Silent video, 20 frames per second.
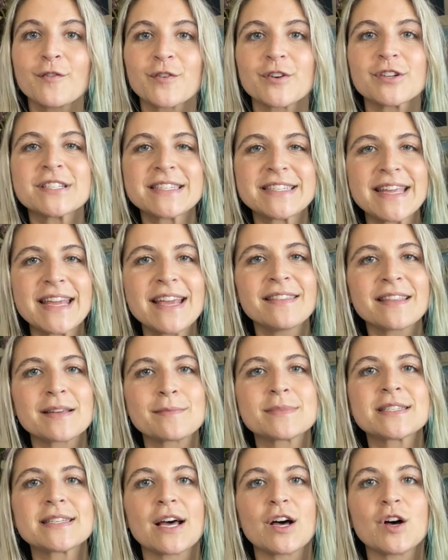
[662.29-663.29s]
for seeing
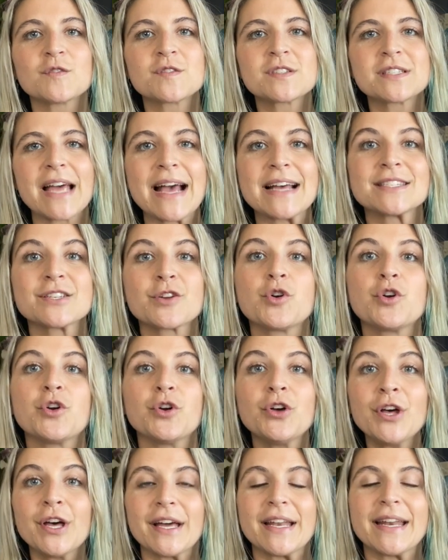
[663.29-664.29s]
themselves as
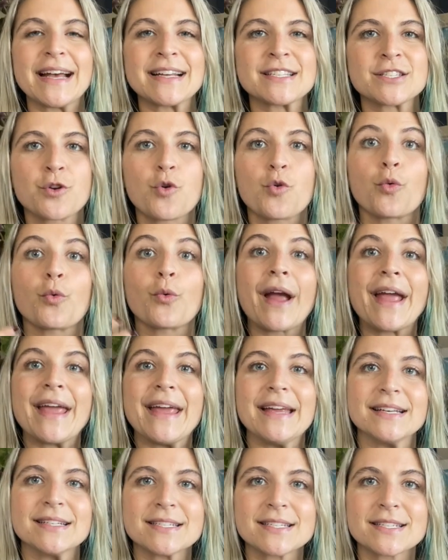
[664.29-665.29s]
good, as
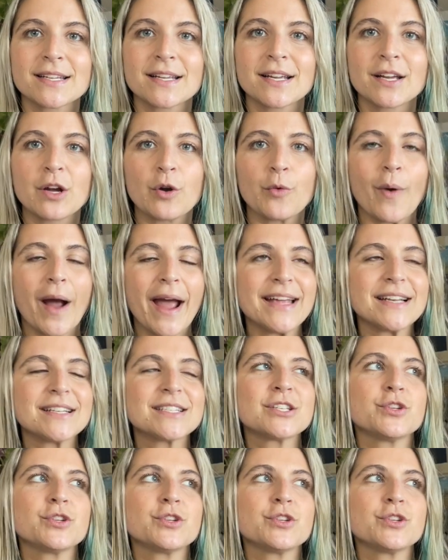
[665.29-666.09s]
great, right?